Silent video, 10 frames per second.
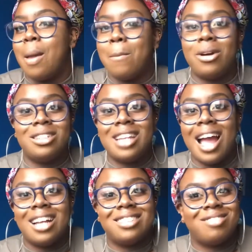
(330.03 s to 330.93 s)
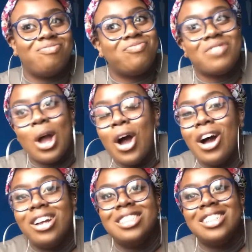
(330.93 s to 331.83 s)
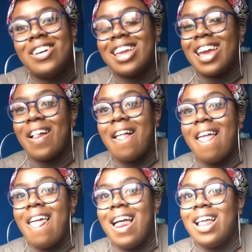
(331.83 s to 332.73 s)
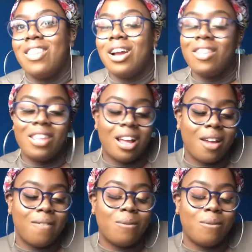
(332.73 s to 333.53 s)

My dad, like, the only thing that